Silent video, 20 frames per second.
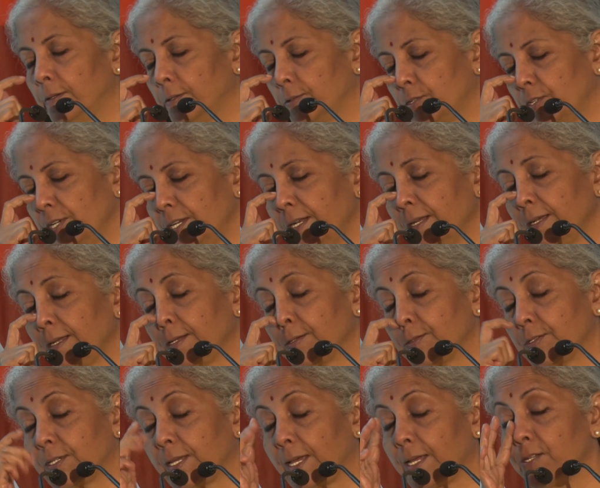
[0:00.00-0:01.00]
Sri Lanka
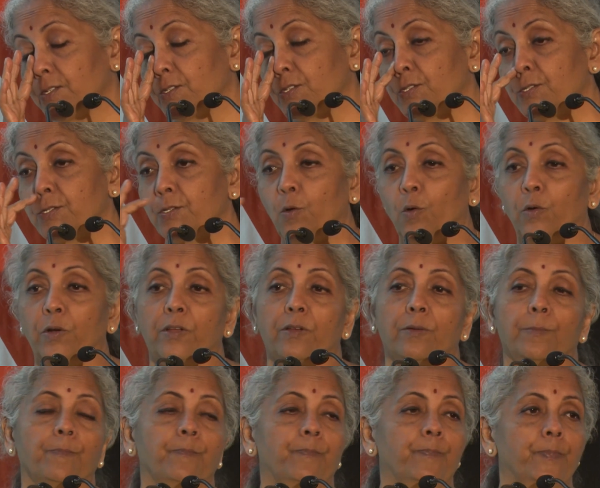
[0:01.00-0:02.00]
stands on a
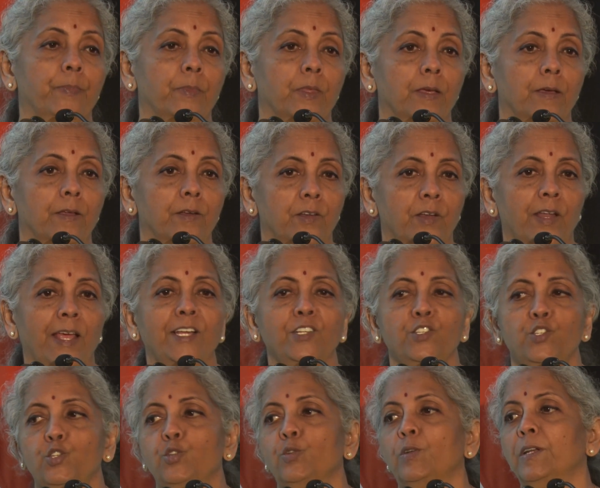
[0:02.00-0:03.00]

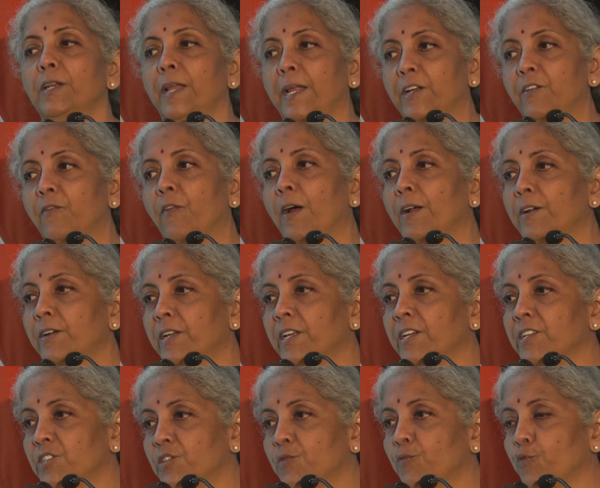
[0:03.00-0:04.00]
natural
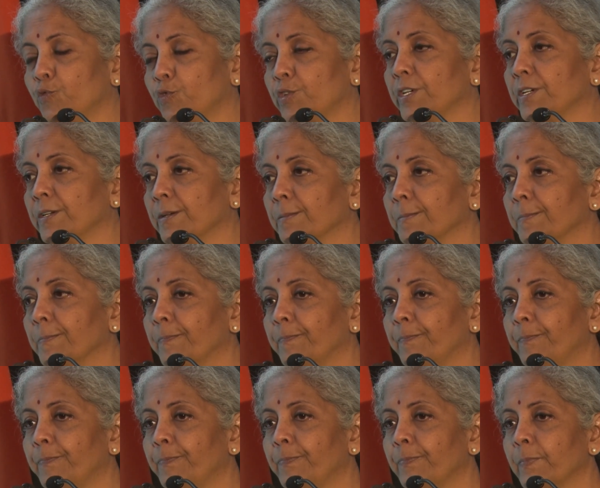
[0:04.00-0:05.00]
advantage footing.
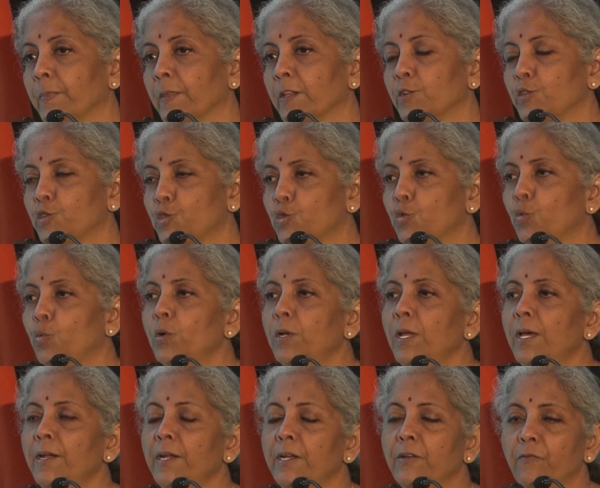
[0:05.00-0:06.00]

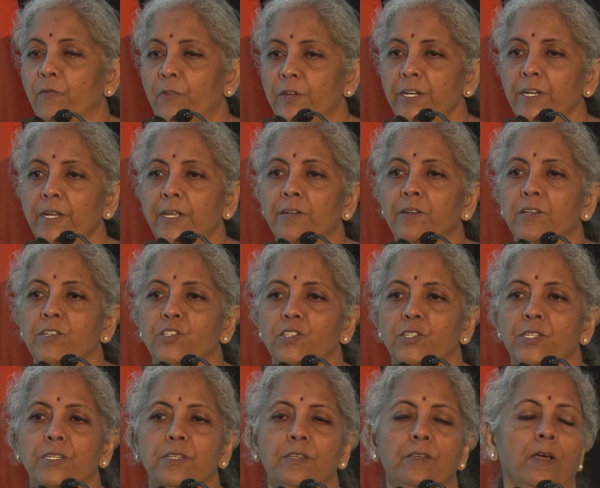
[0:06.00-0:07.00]
Solar and wind
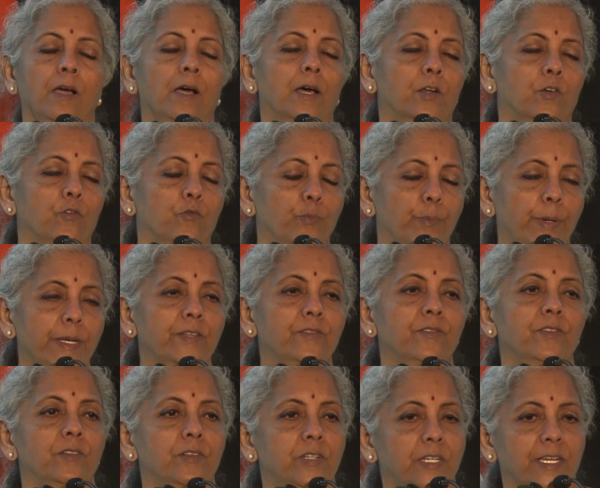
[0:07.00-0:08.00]
energy are of big
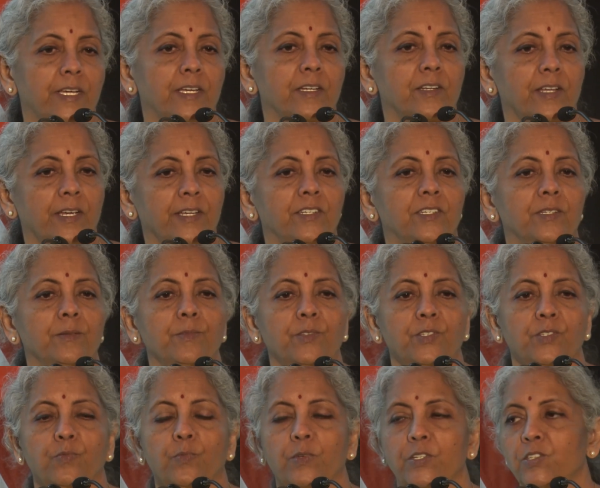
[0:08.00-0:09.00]
ticket
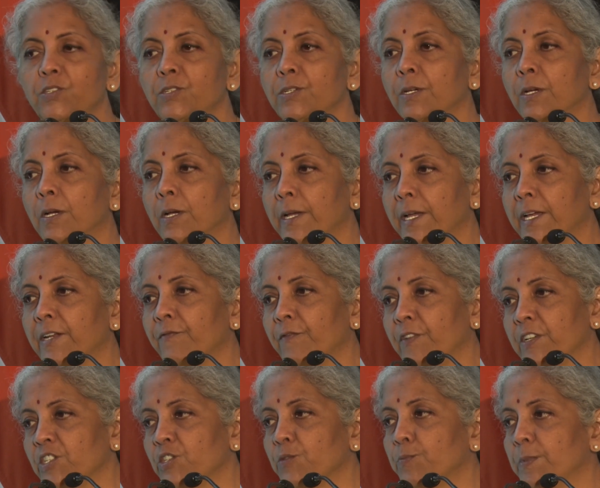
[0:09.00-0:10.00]
items which
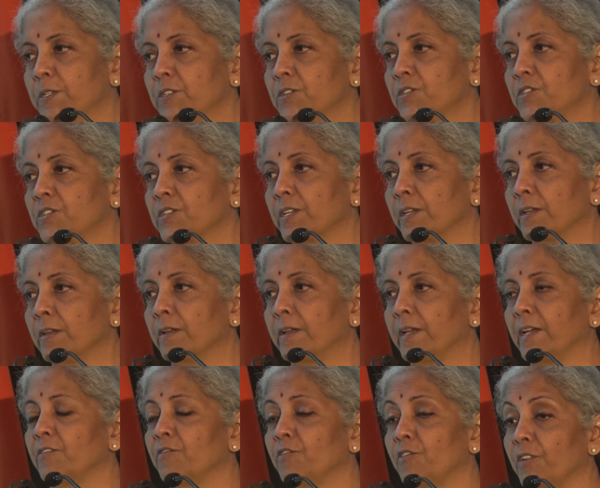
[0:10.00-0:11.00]
investments
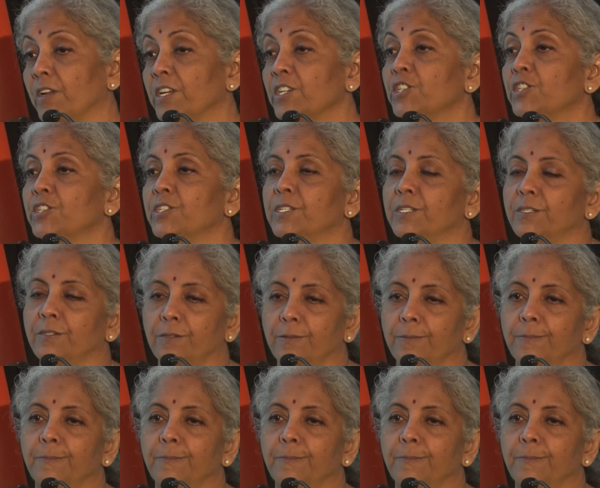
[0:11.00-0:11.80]
can rush in.